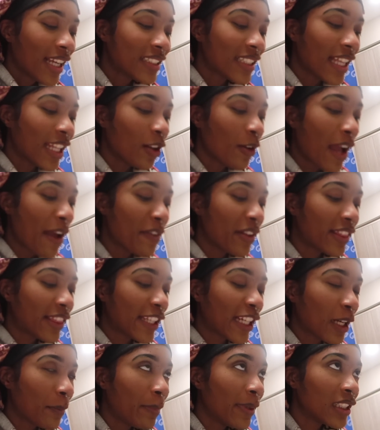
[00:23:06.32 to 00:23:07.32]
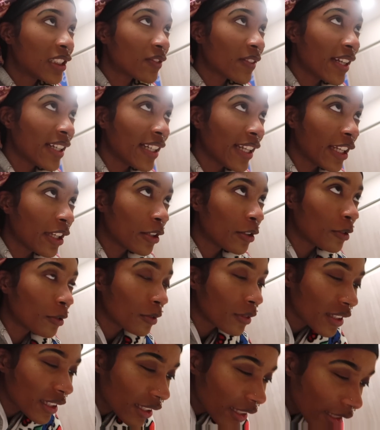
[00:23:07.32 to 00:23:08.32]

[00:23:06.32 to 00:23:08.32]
Cause I don't have a therapist right now and